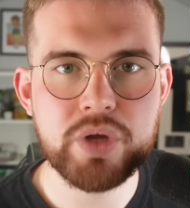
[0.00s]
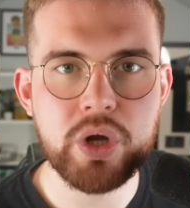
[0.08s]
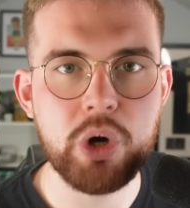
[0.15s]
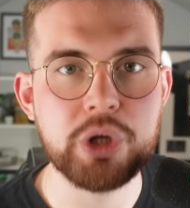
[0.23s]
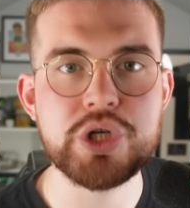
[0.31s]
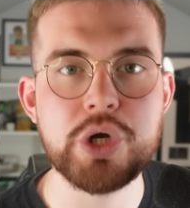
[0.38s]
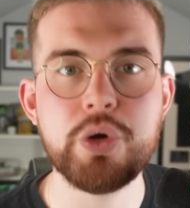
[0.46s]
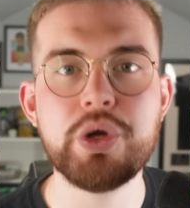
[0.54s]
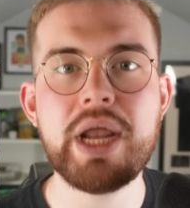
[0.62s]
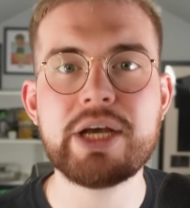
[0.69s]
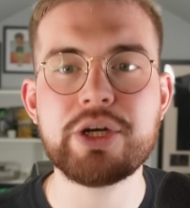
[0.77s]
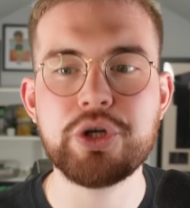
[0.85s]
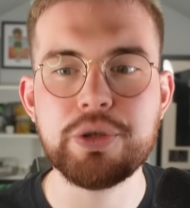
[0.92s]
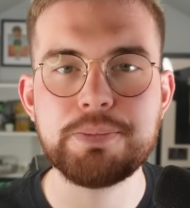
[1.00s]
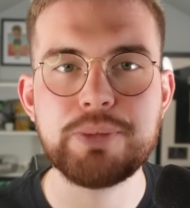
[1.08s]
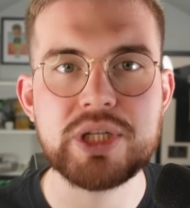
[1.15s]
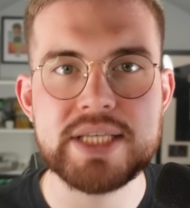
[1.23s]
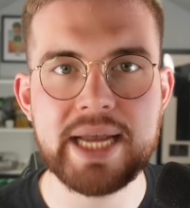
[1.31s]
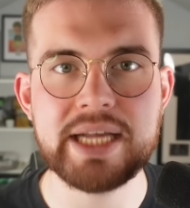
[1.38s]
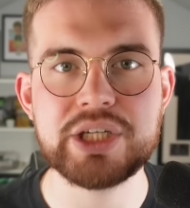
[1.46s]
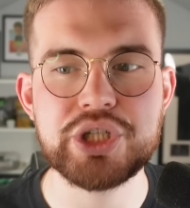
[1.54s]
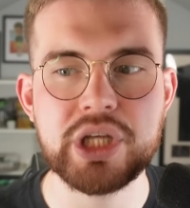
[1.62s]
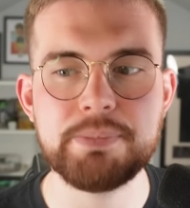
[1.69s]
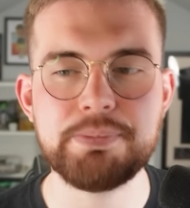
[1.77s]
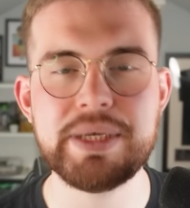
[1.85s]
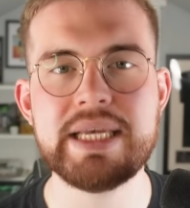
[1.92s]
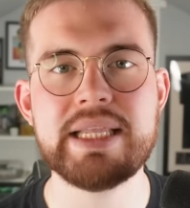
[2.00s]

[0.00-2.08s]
onto who that could potentially be.